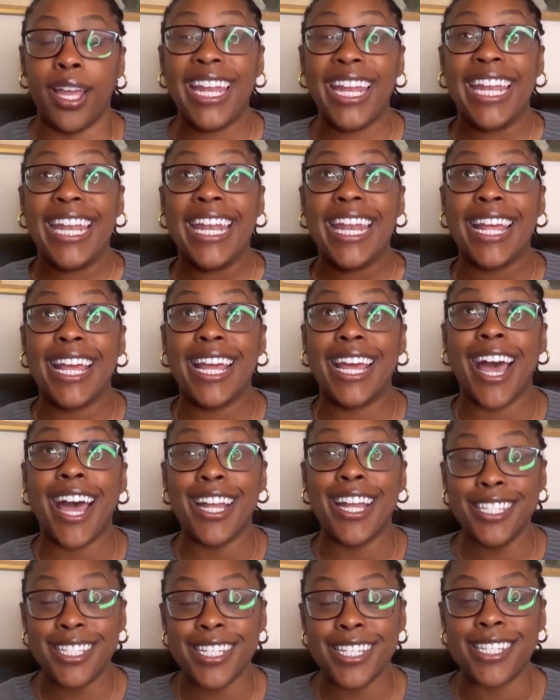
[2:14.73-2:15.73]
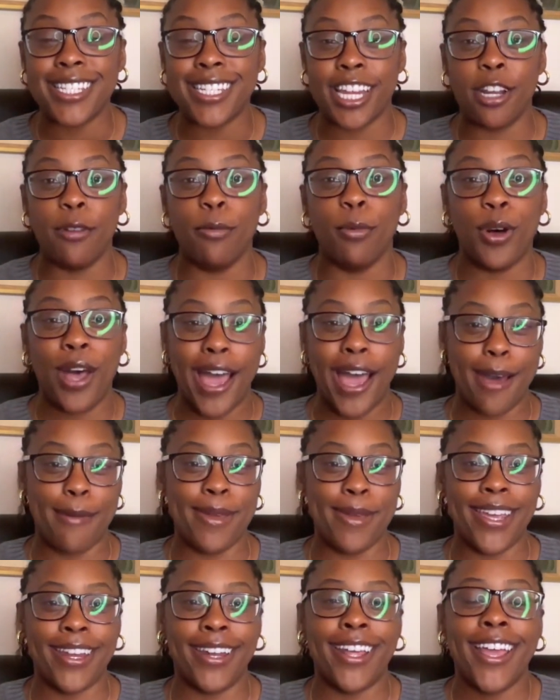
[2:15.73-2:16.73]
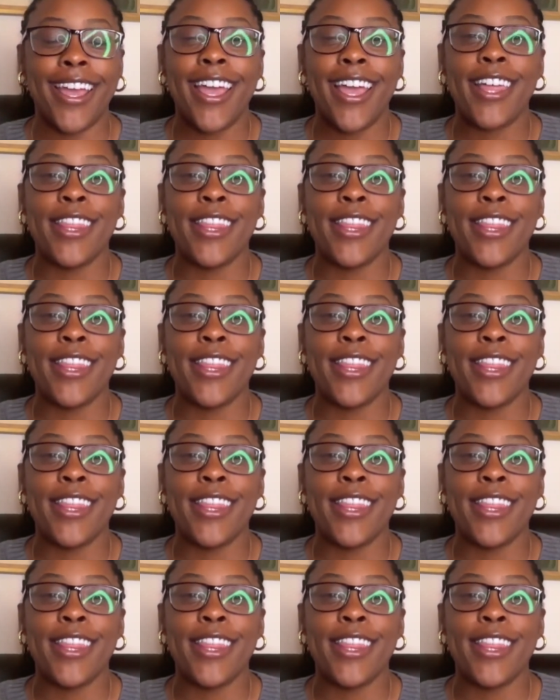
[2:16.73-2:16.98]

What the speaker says: an unsustainable habit,